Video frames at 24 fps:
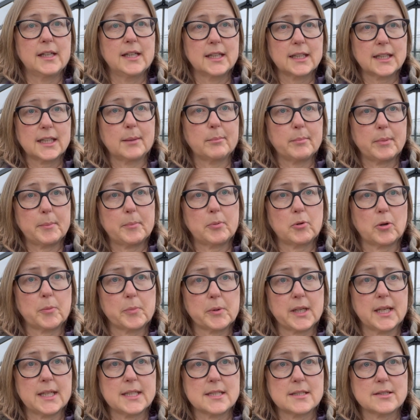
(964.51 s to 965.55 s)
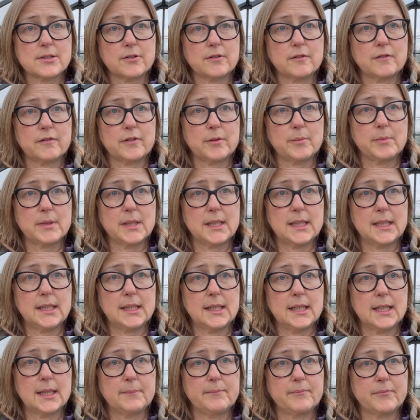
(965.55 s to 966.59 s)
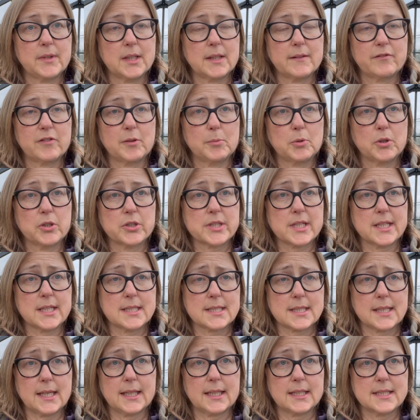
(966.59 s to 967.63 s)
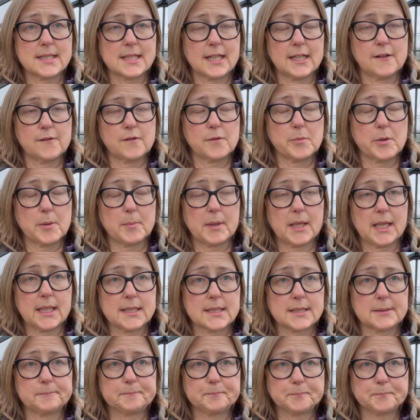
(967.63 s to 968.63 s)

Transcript: can be propagated on from the from cuttings that I can take from the plant.